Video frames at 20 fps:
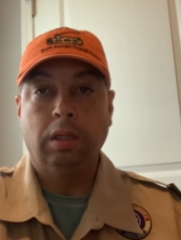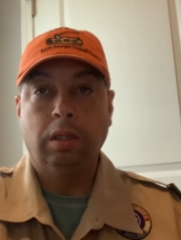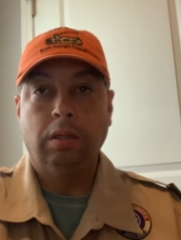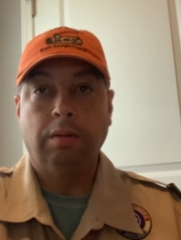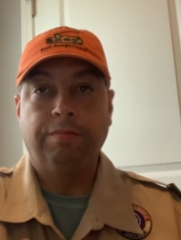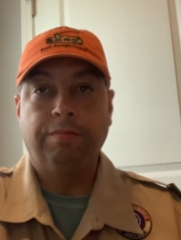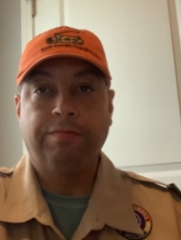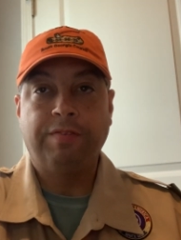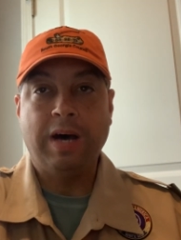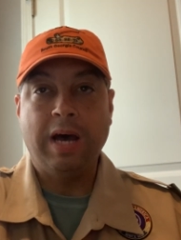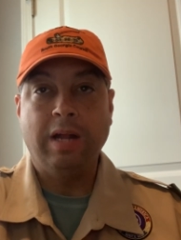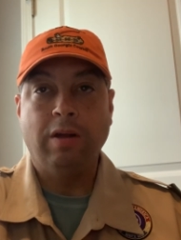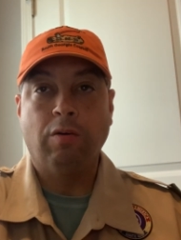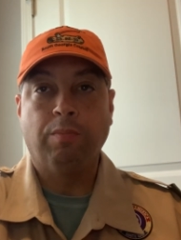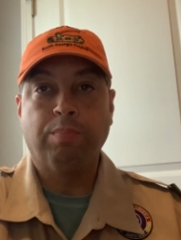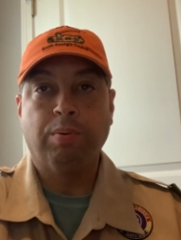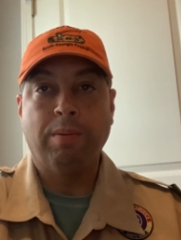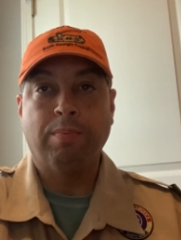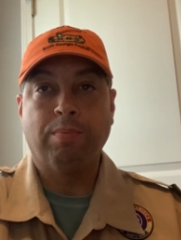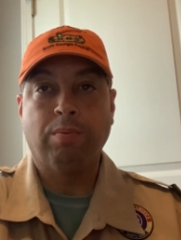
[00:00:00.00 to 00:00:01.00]
final
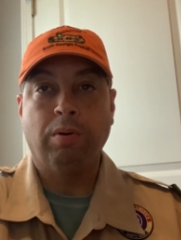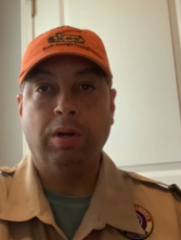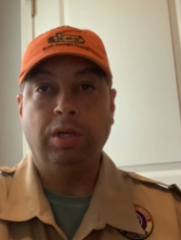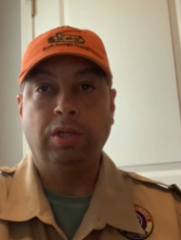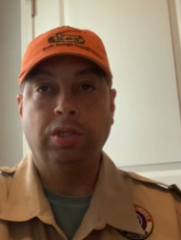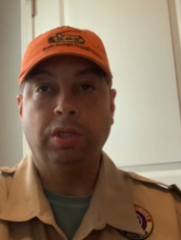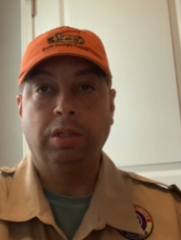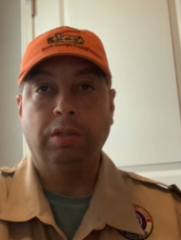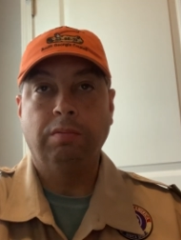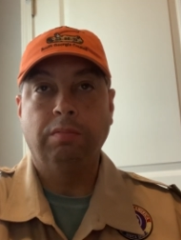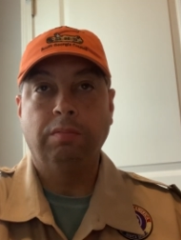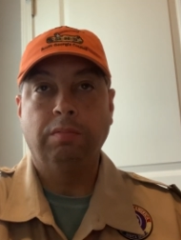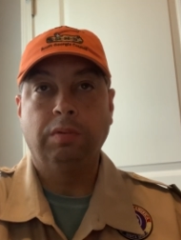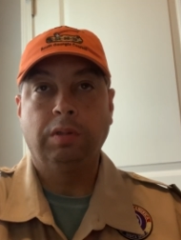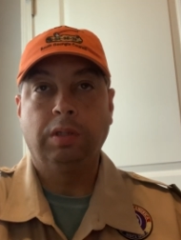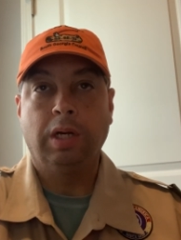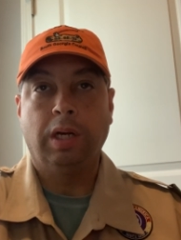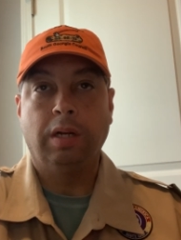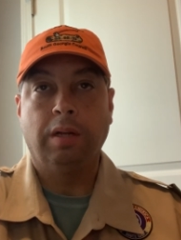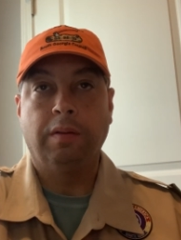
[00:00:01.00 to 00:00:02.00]
preparation
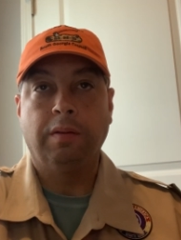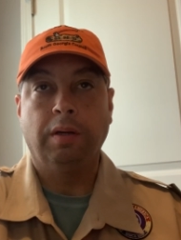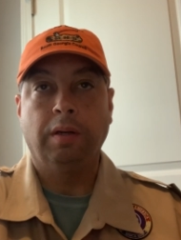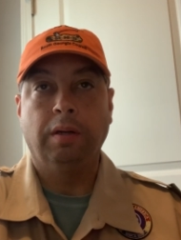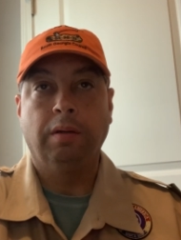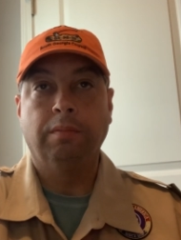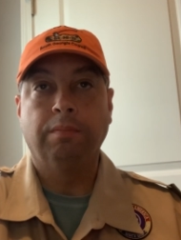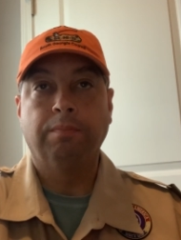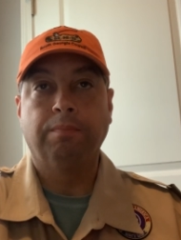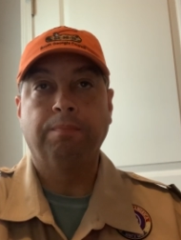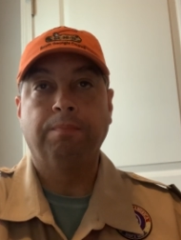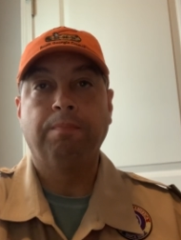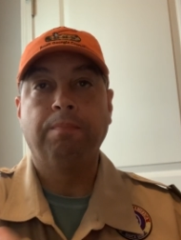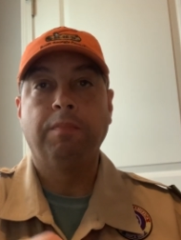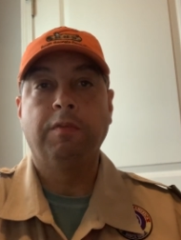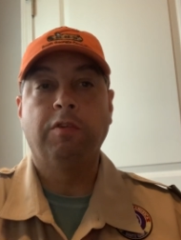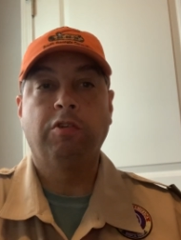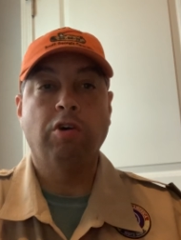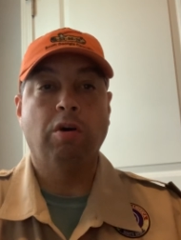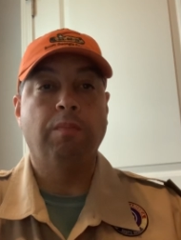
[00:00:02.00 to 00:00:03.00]
kind of thing.
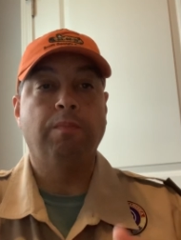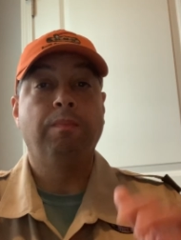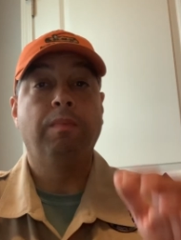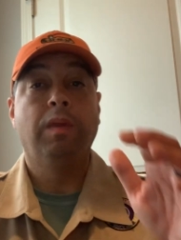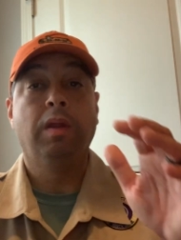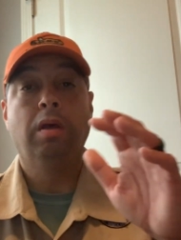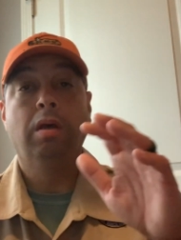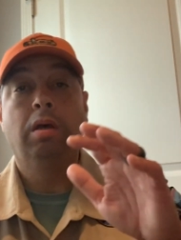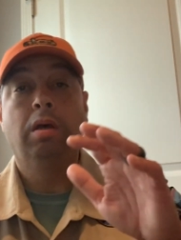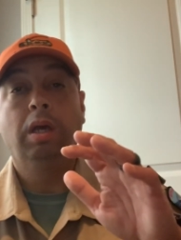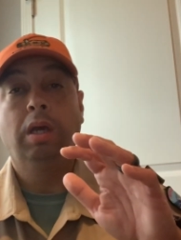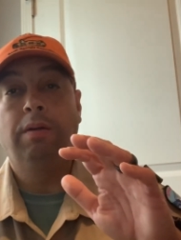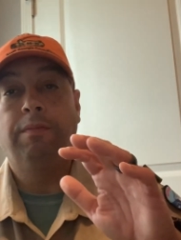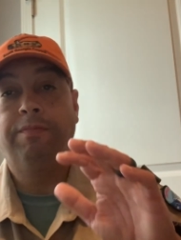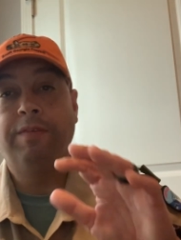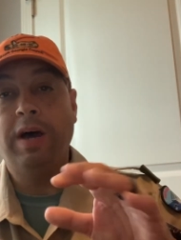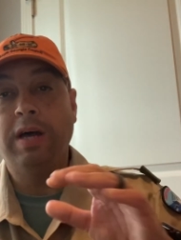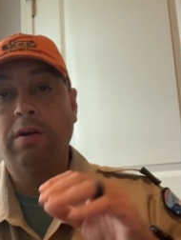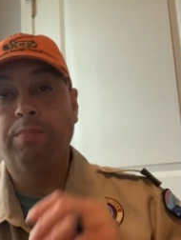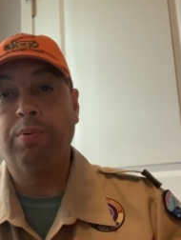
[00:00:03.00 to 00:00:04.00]
So, in
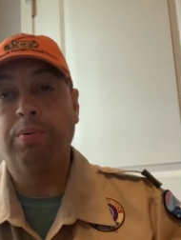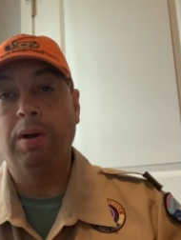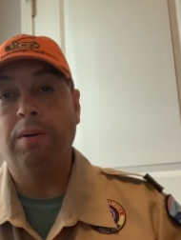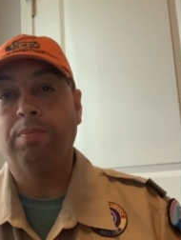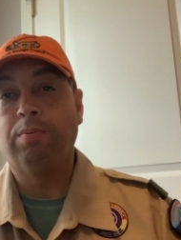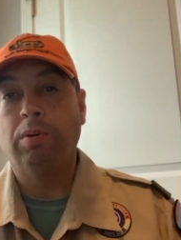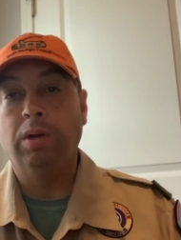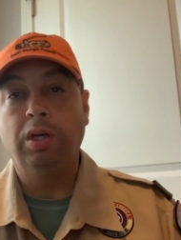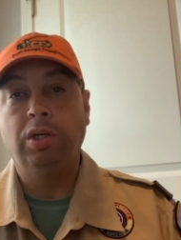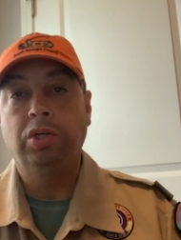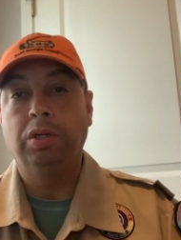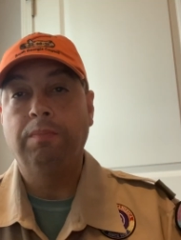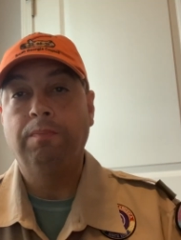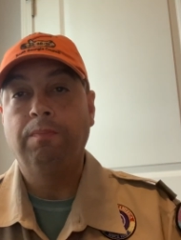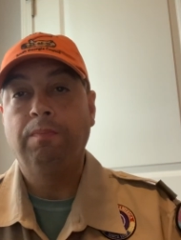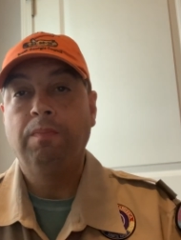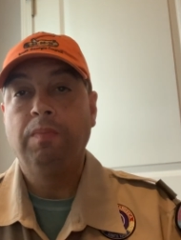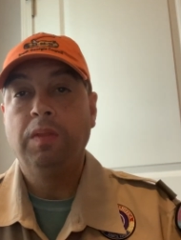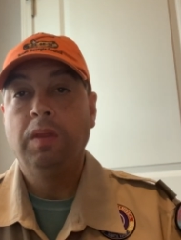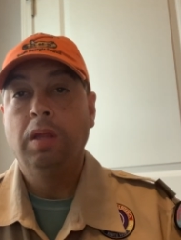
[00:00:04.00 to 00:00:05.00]
final preparation,
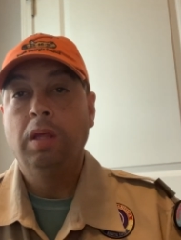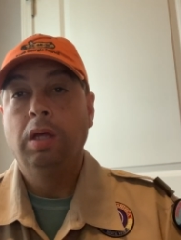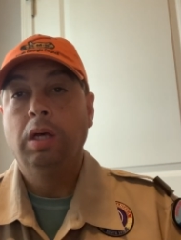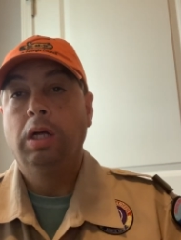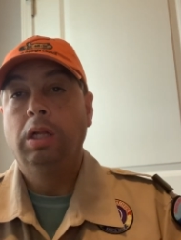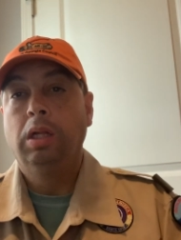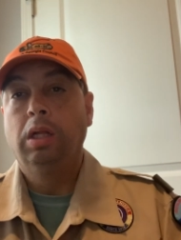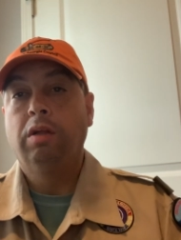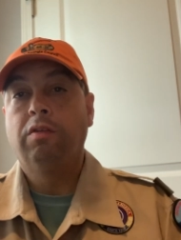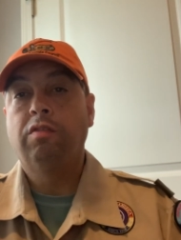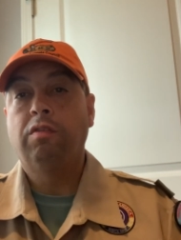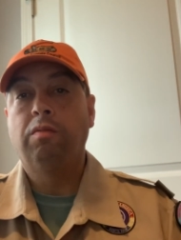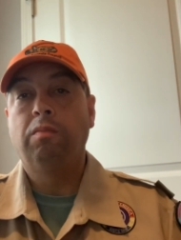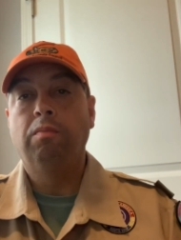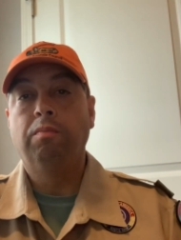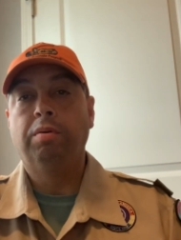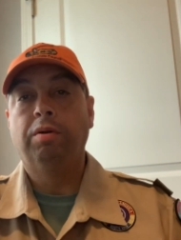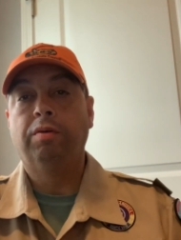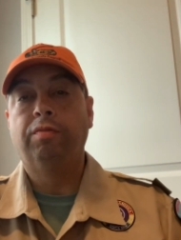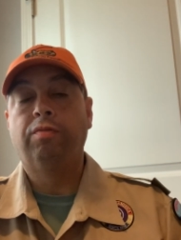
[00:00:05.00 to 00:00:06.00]

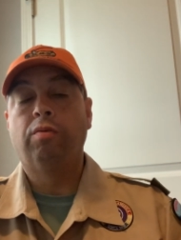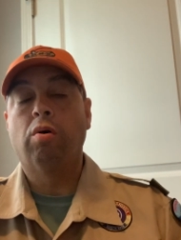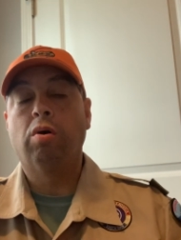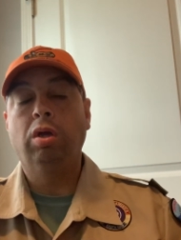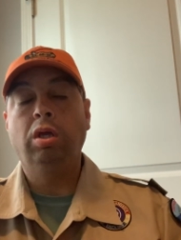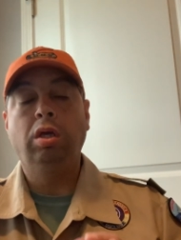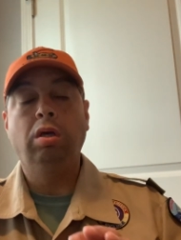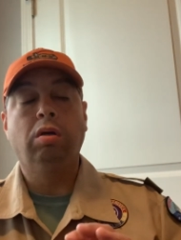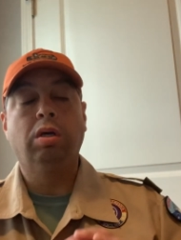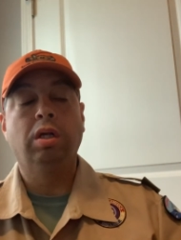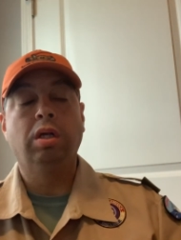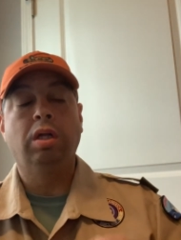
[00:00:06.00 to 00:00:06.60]
before you